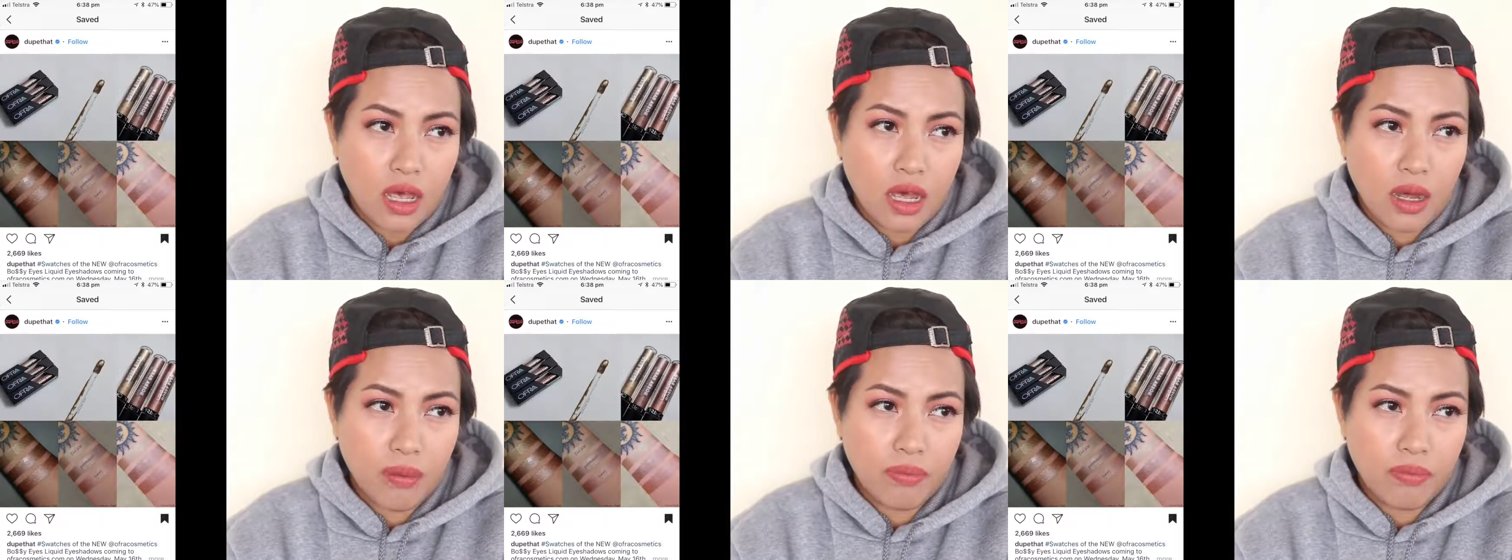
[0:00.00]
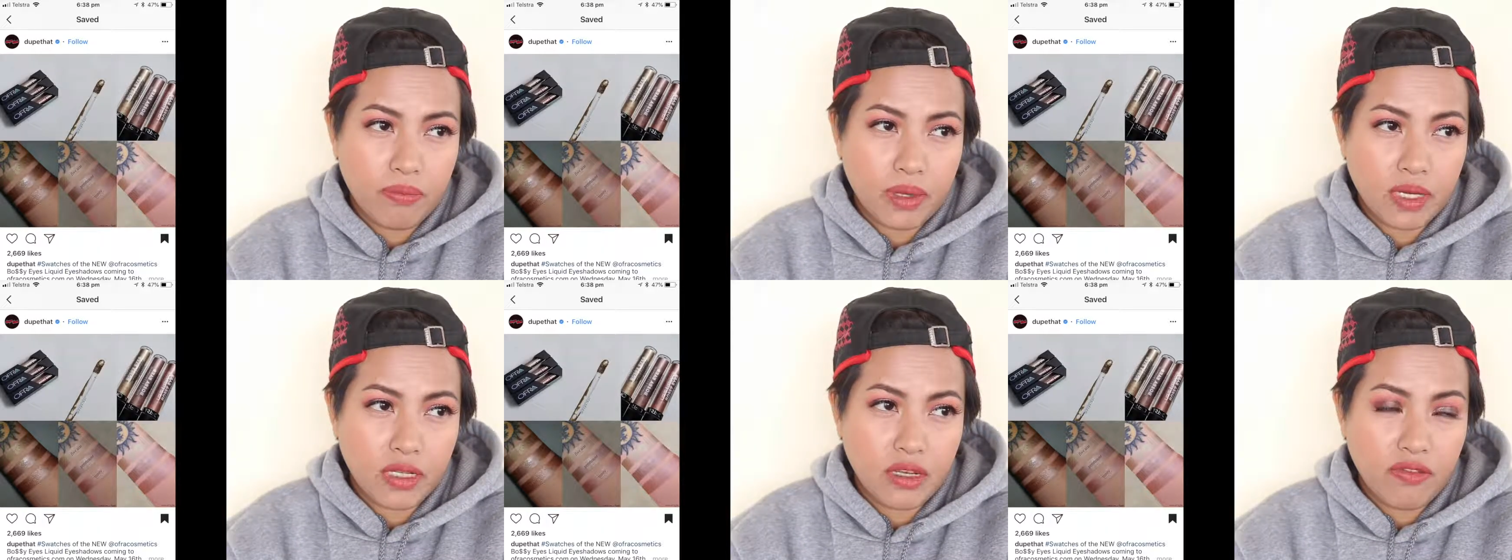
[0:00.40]

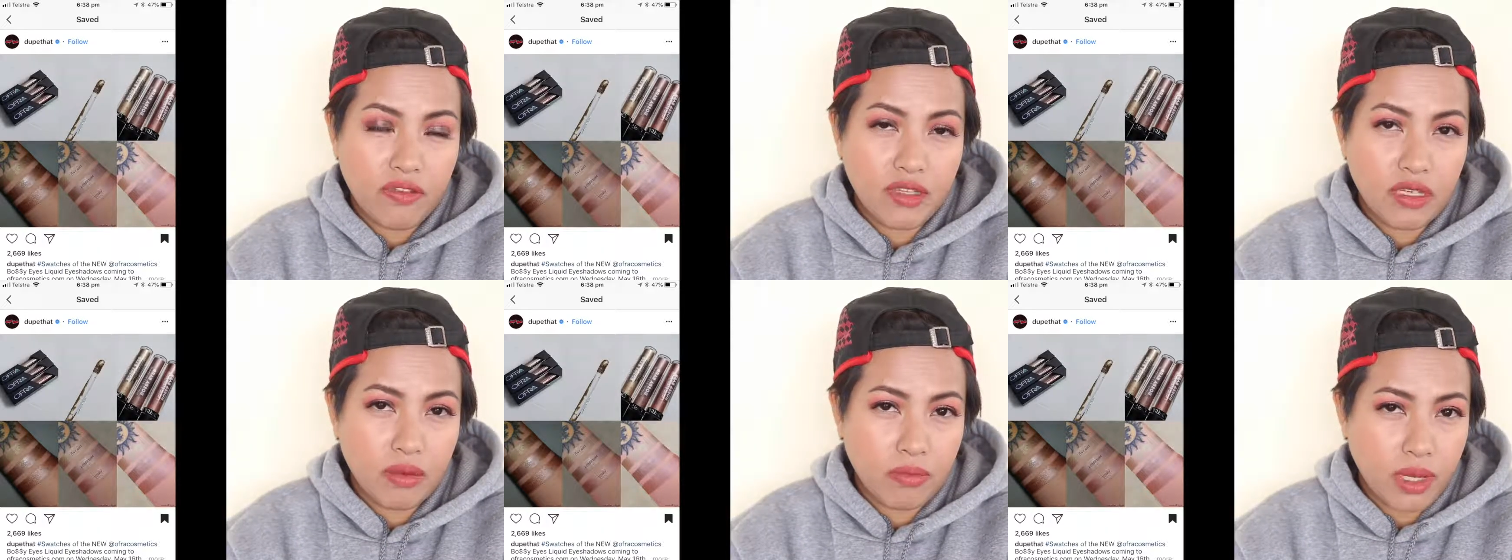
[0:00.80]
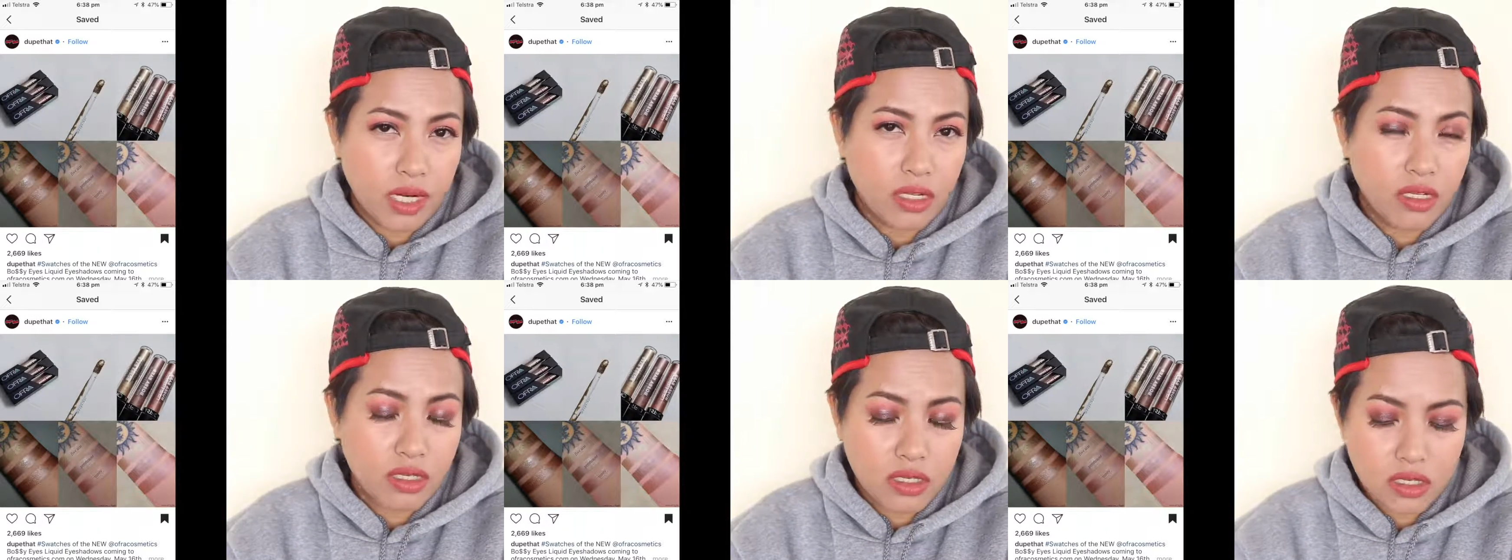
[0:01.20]
Magnificent
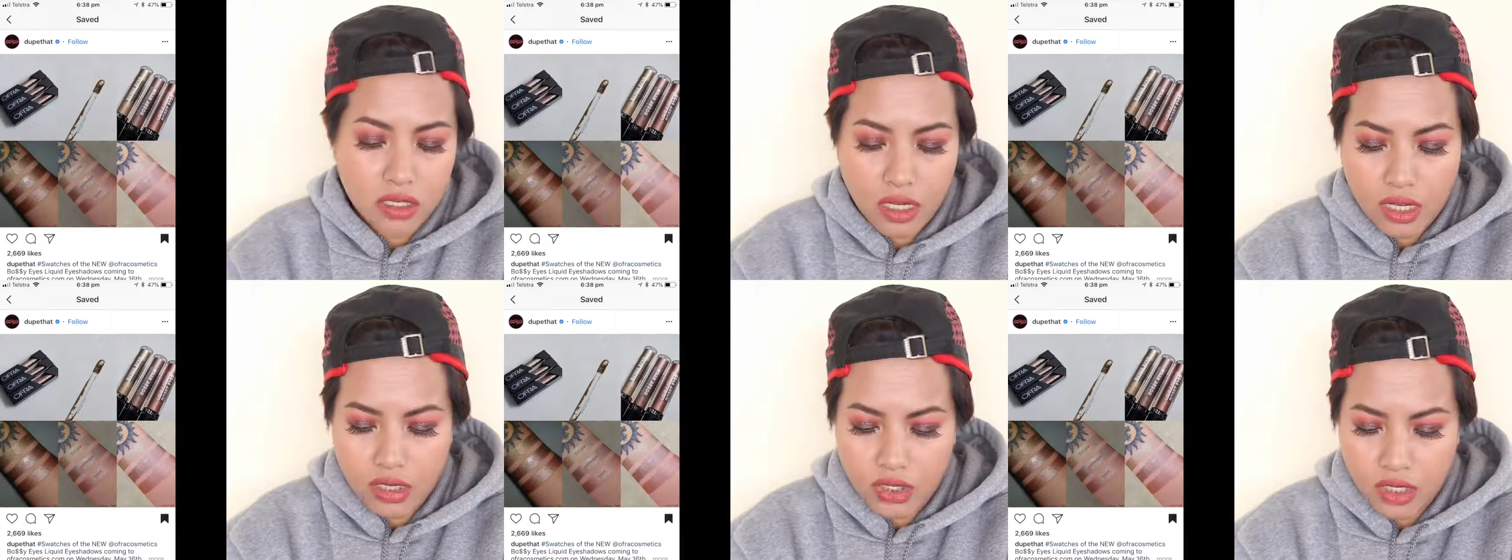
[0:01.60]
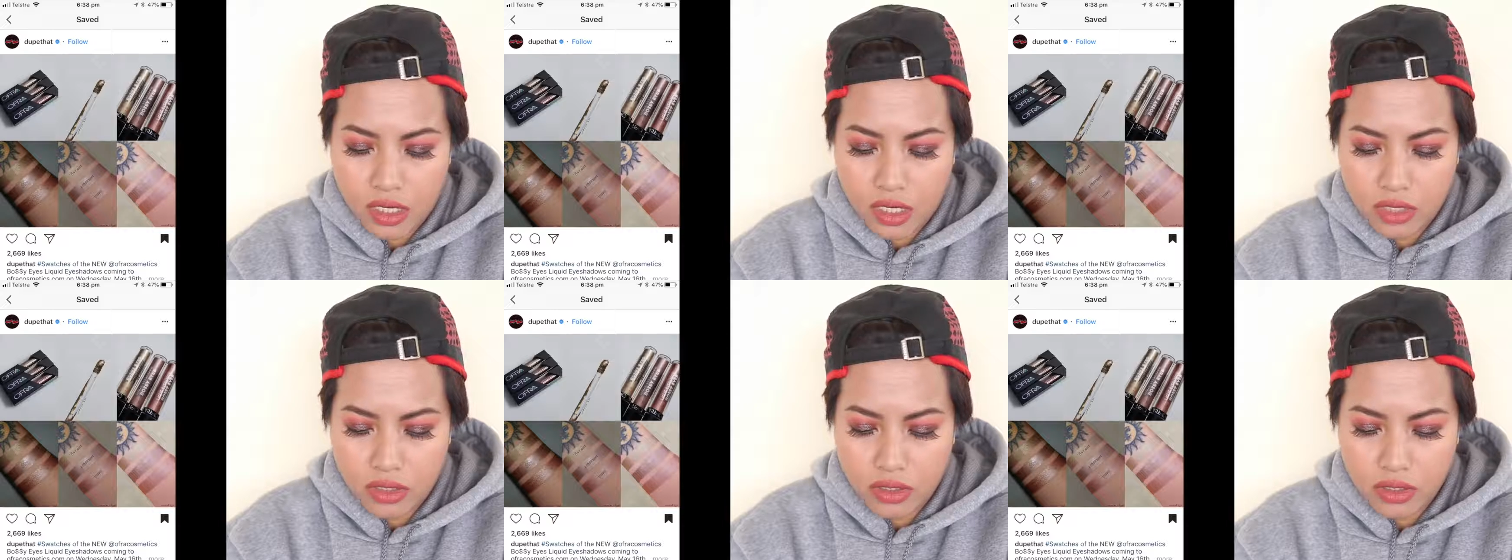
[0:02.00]
Metals
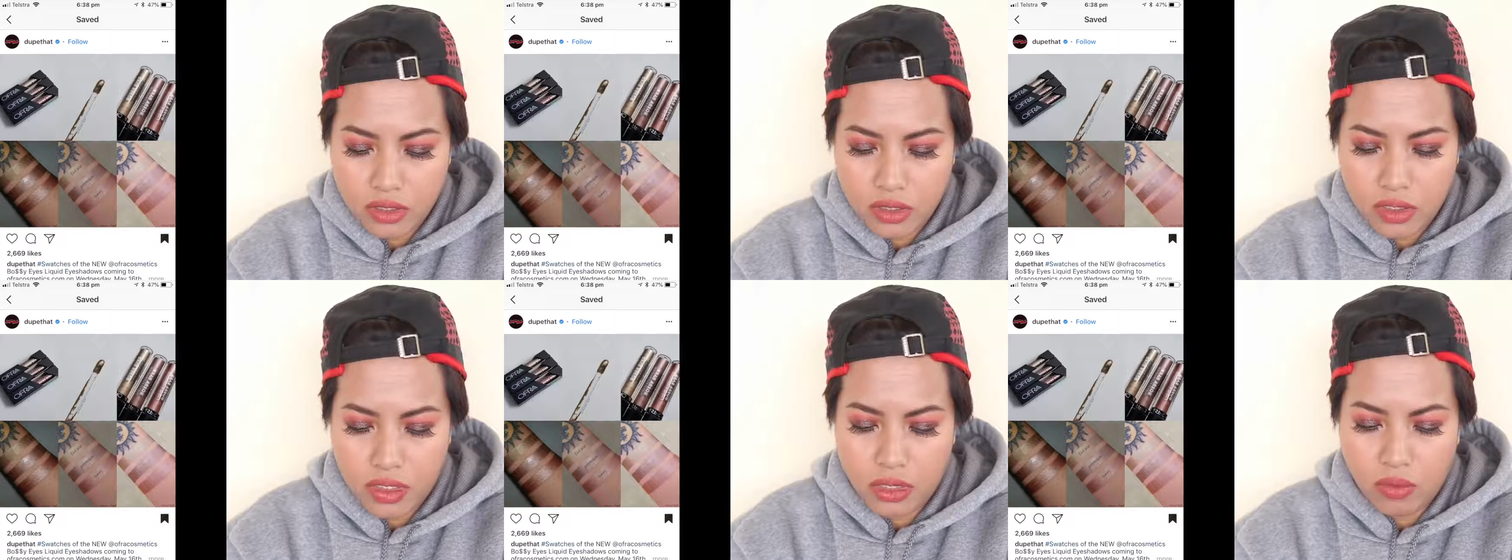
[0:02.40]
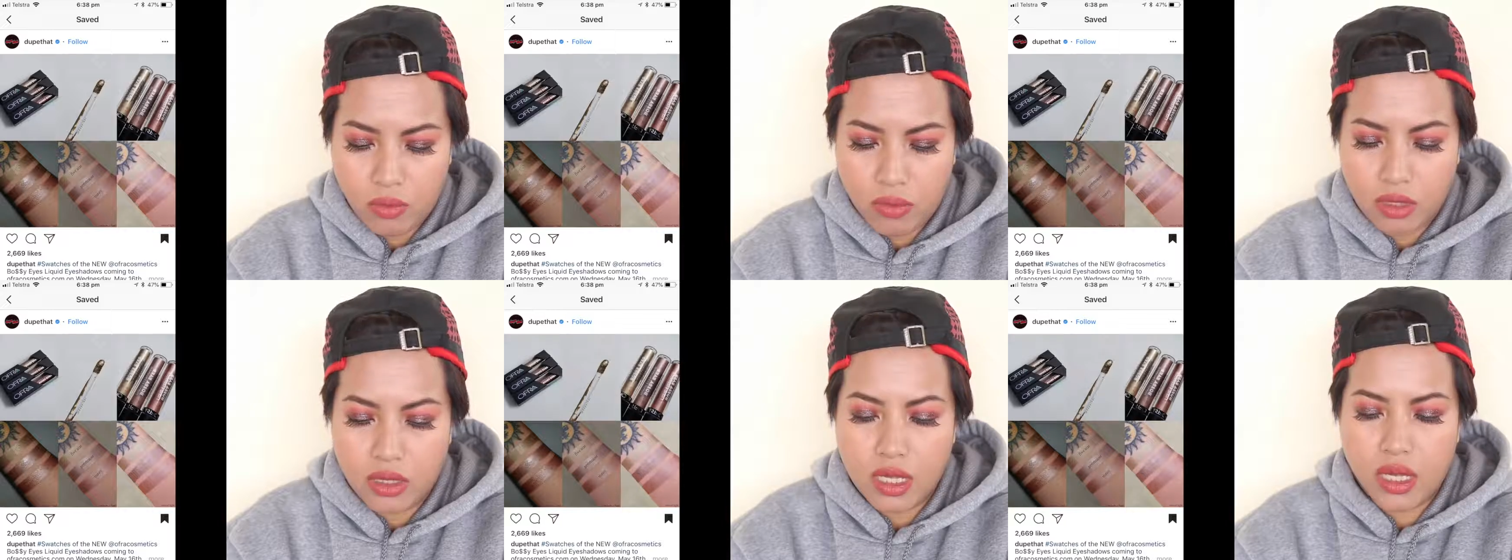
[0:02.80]
eyeshadows, and the
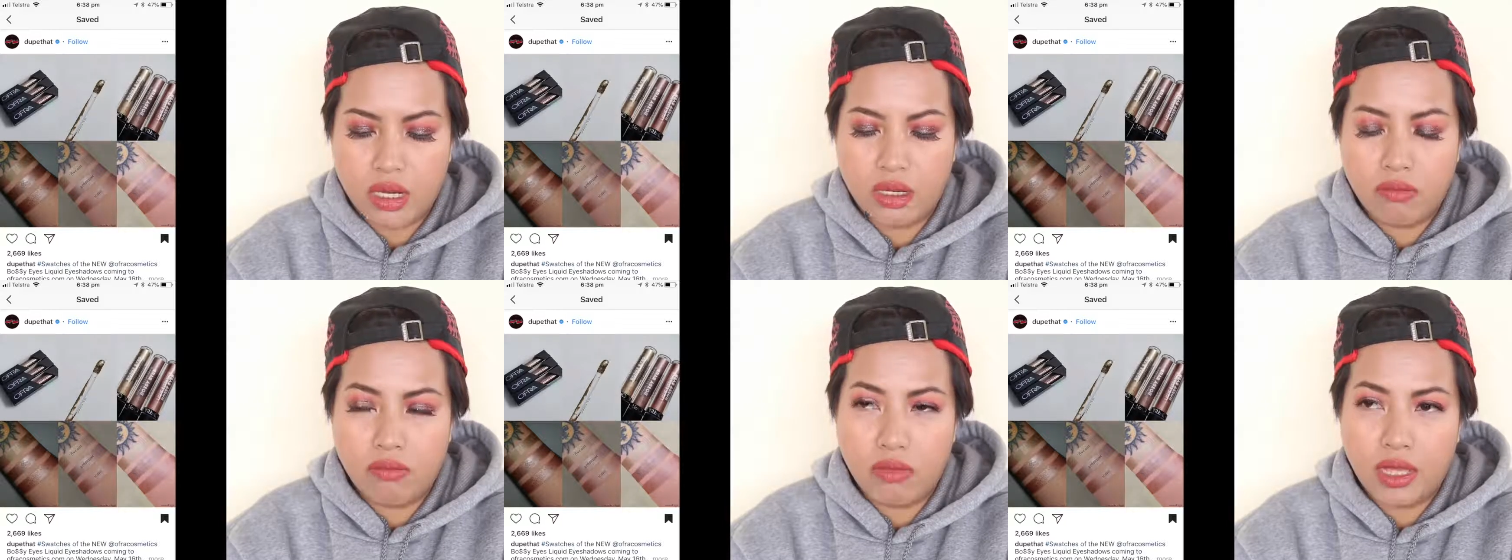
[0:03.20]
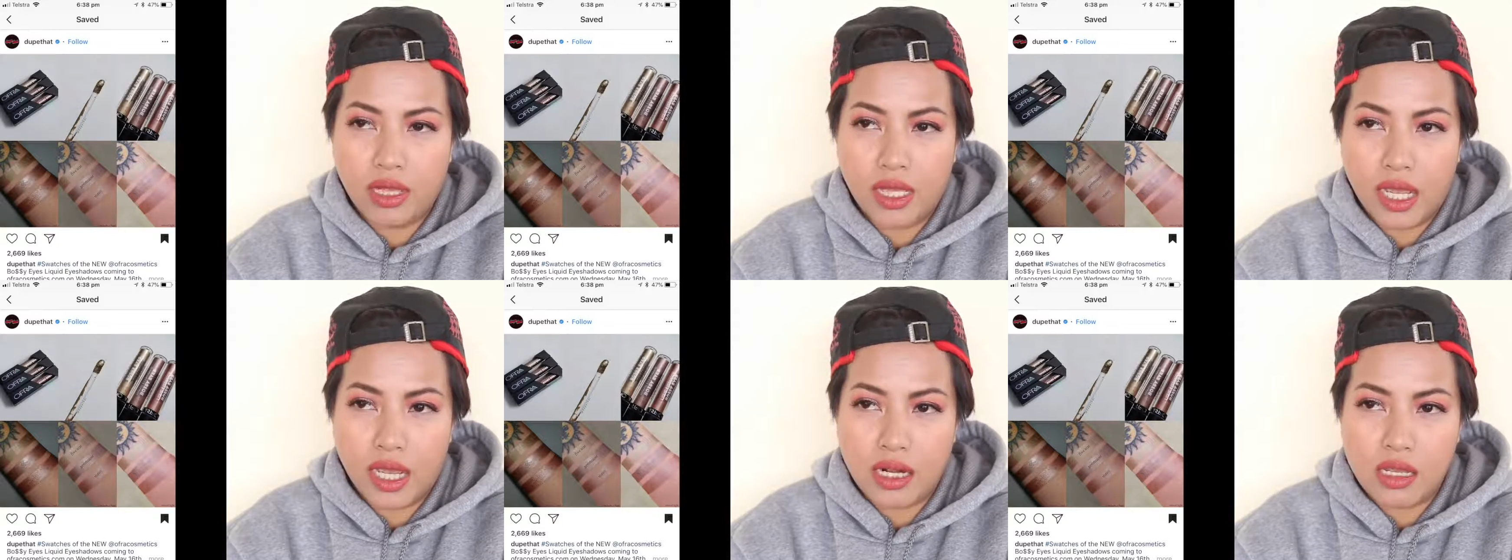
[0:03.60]
one that
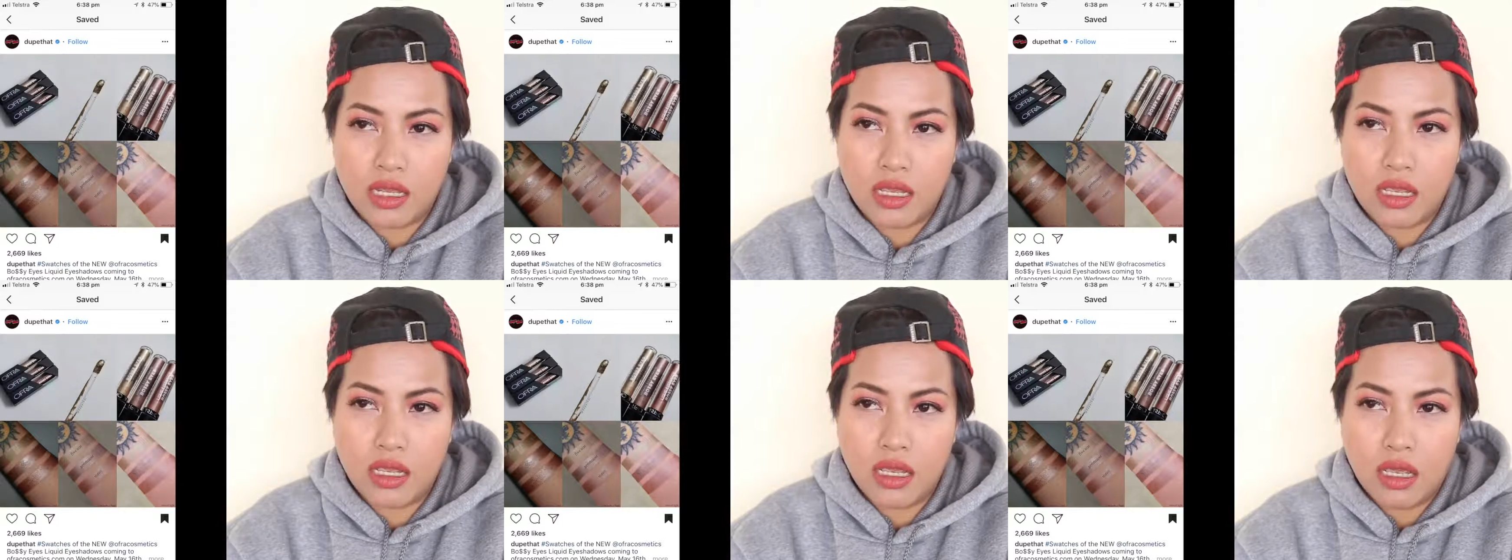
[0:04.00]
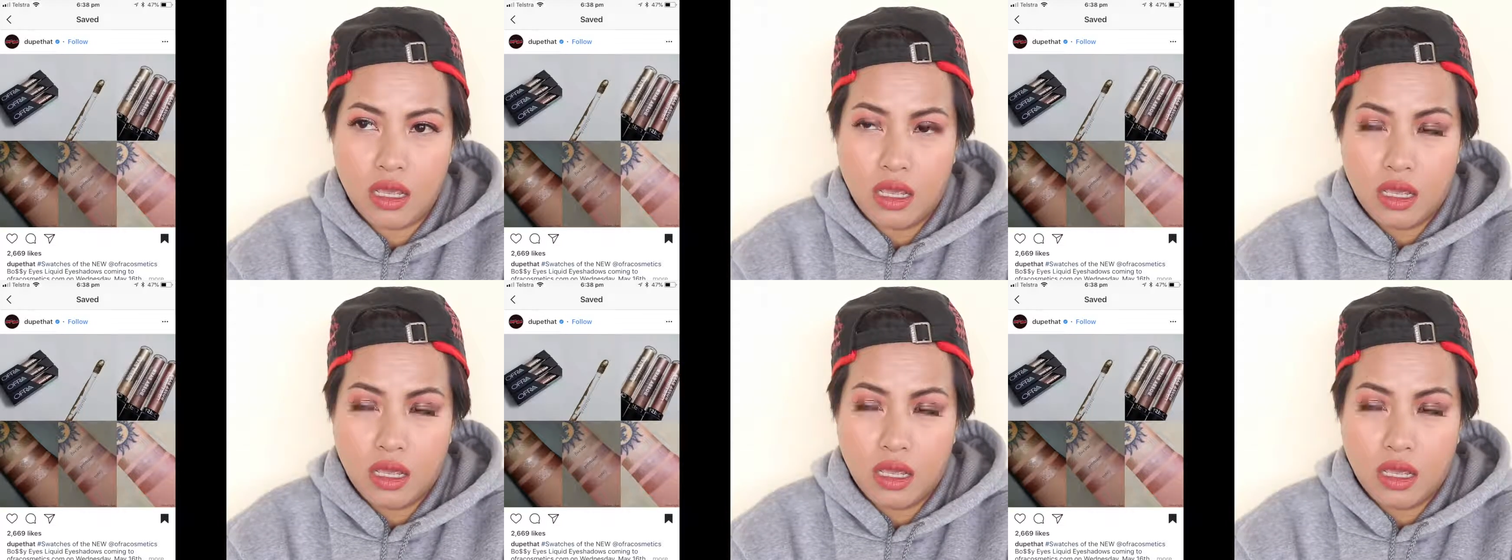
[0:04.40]
Milani,